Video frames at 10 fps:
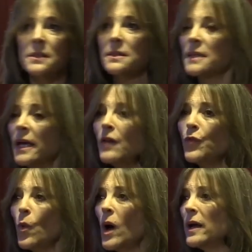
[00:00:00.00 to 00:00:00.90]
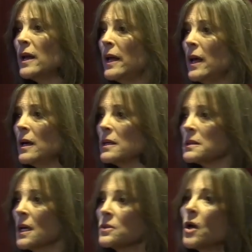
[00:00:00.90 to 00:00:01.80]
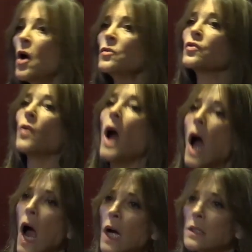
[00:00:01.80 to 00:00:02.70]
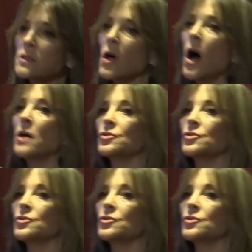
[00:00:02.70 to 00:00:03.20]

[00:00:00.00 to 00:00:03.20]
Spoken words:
See it for what it is. Don't drag this on